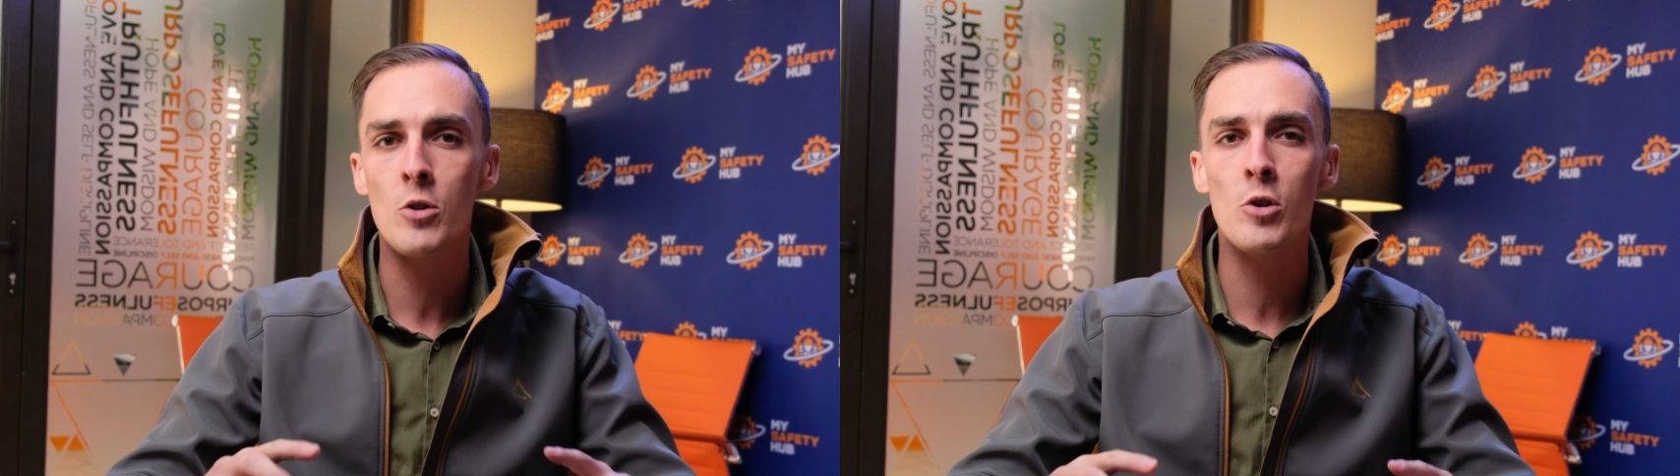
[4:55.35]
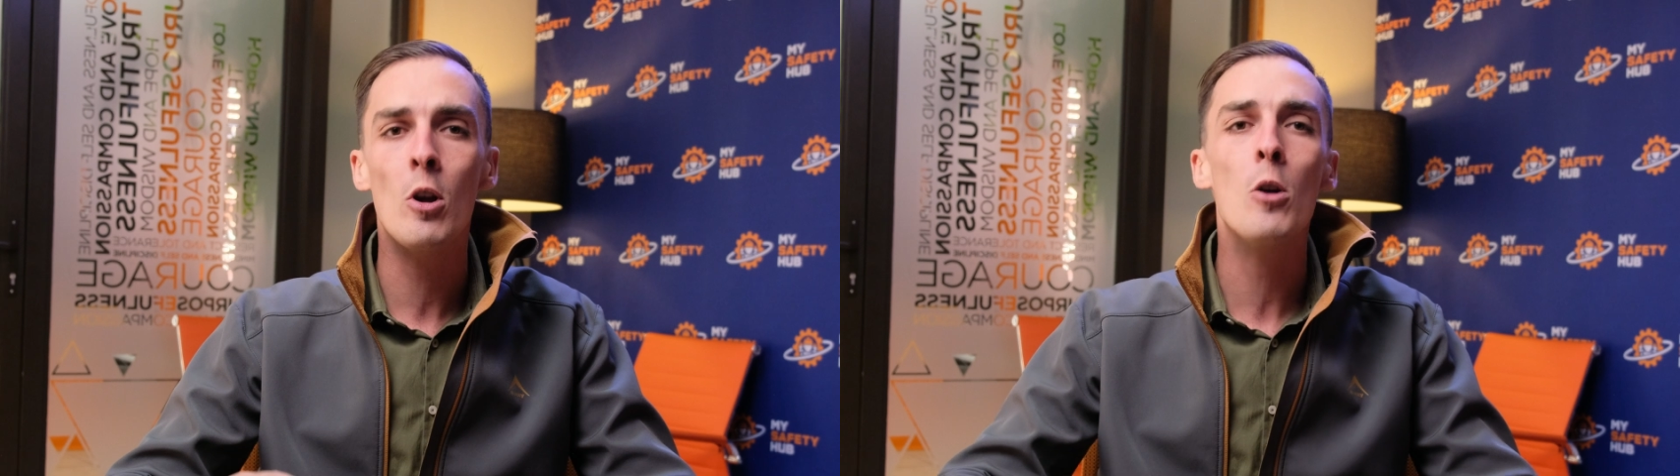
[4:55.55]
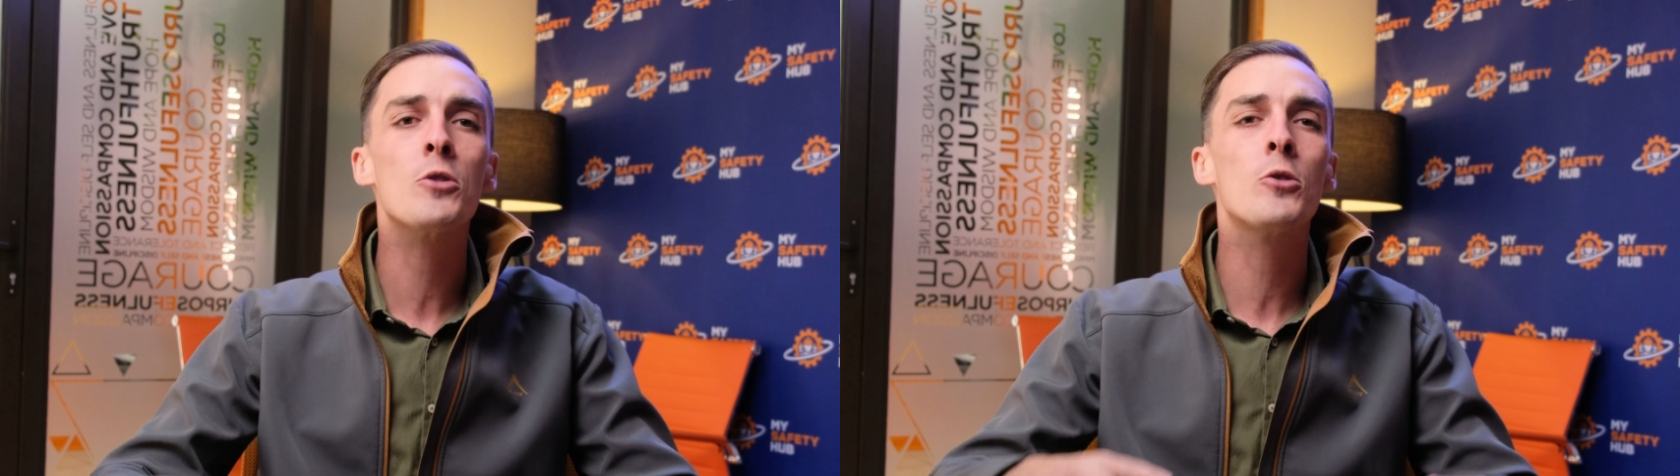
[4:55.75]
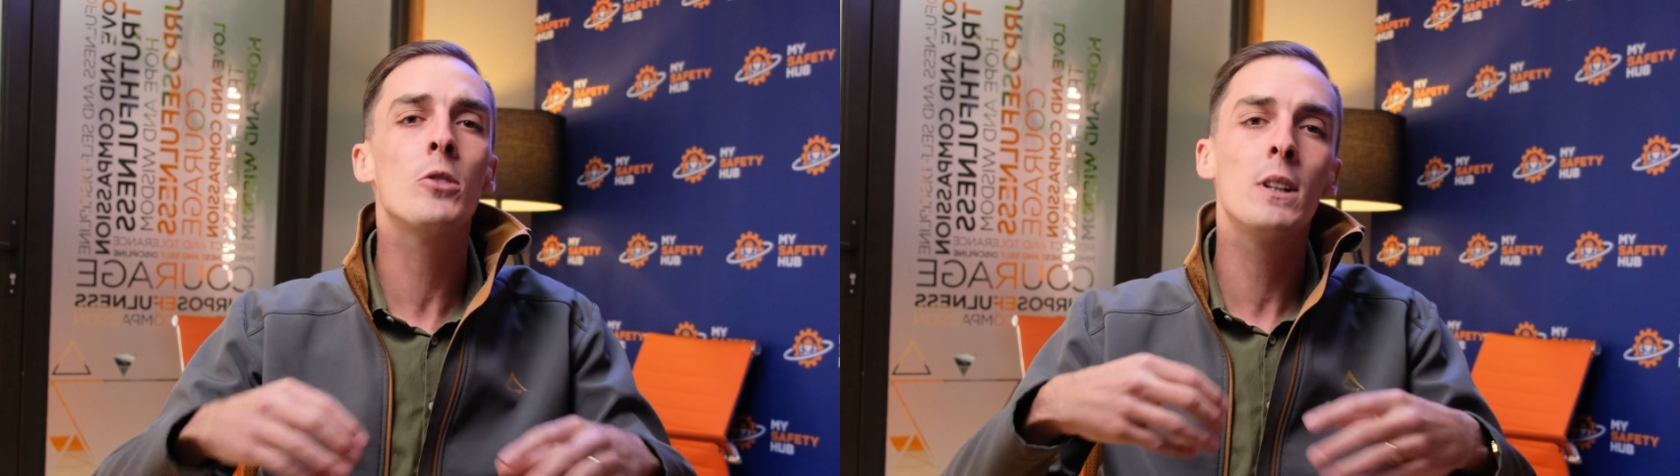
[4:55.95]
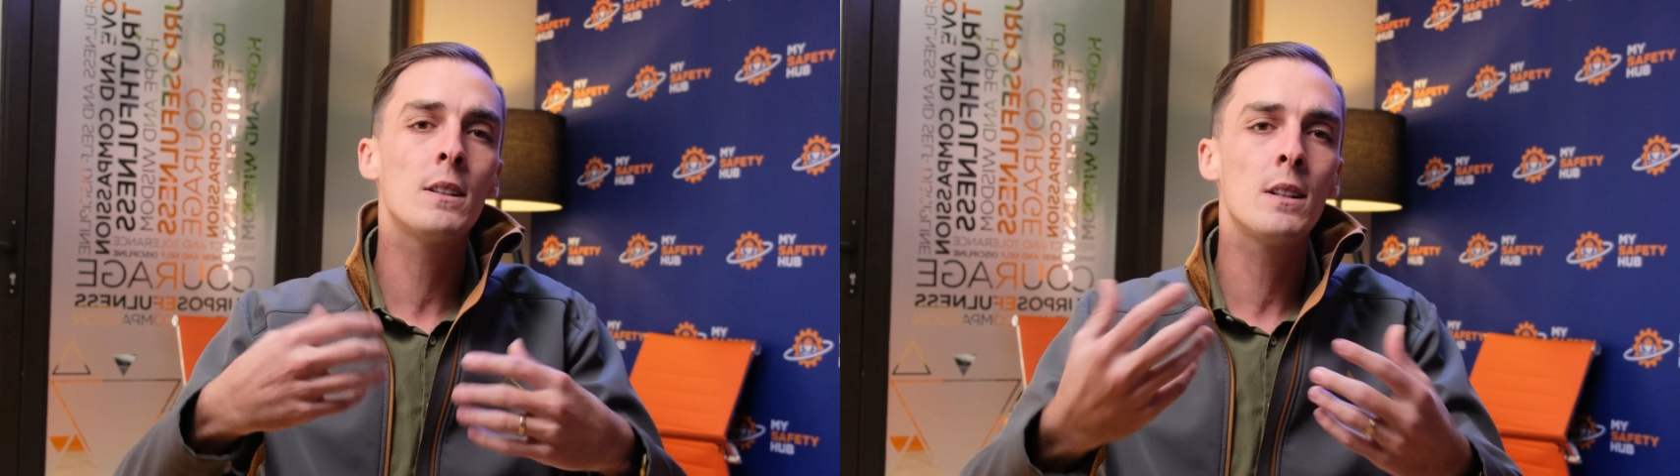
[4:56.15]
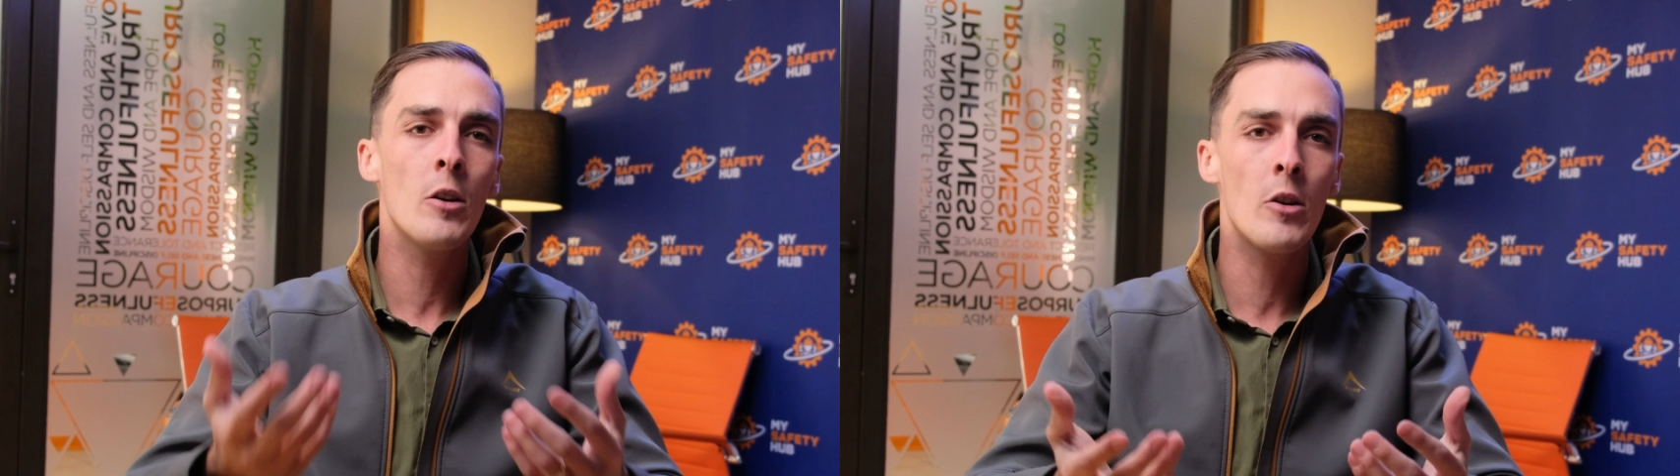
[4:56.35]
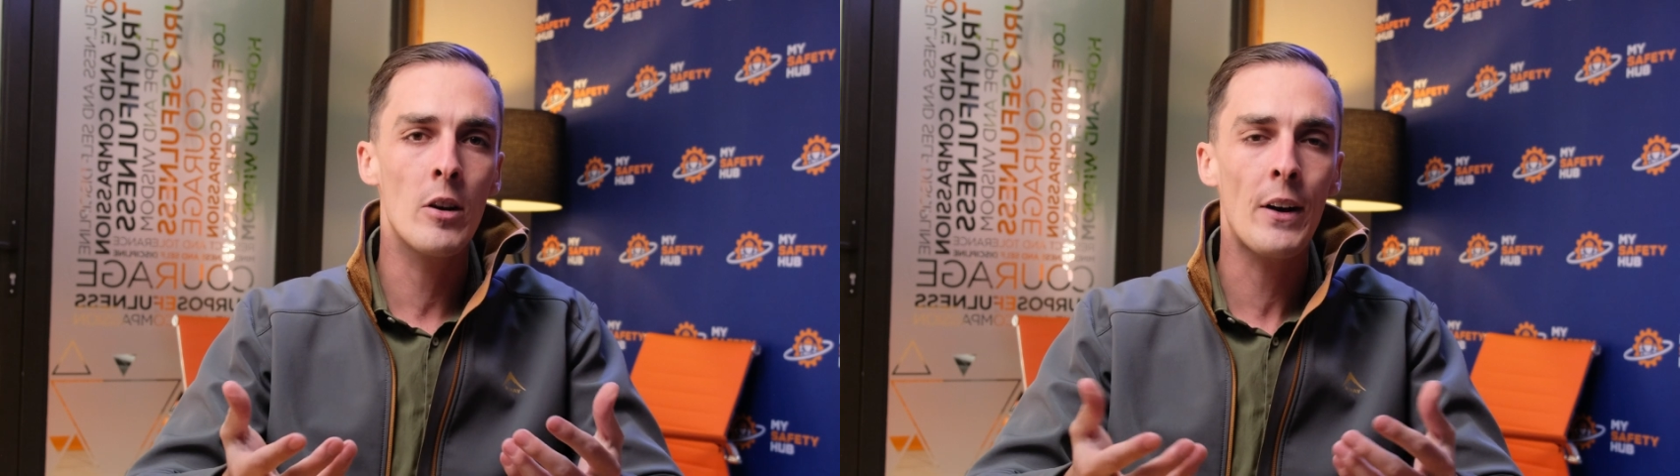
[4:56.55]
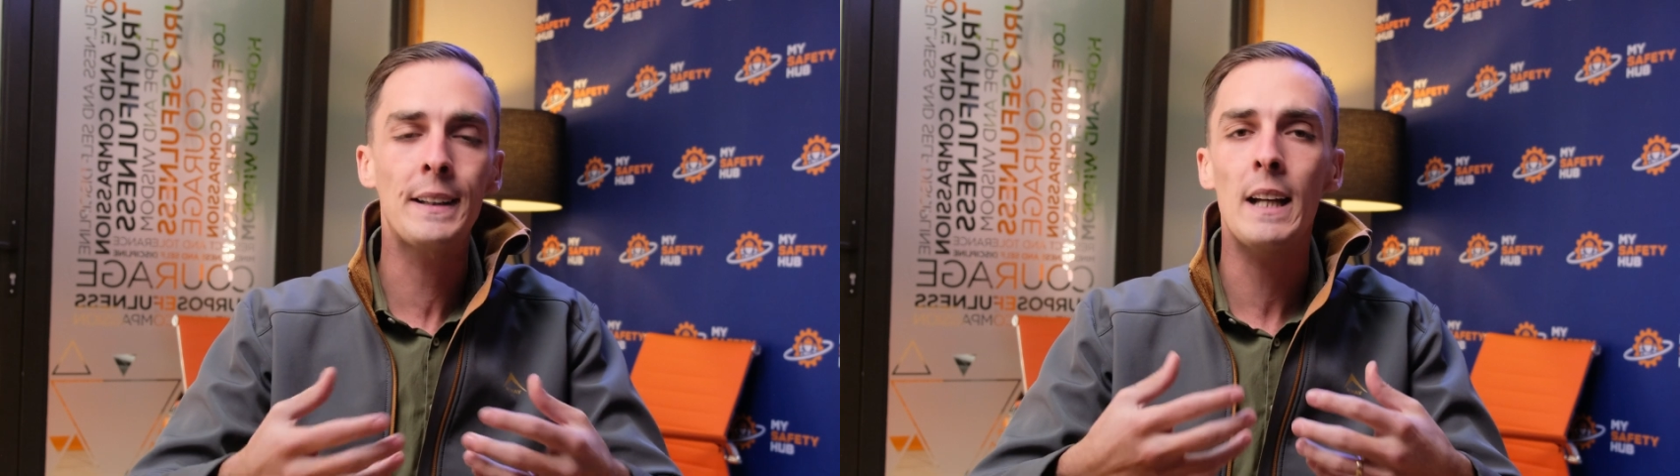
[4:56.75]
starts to deteriorate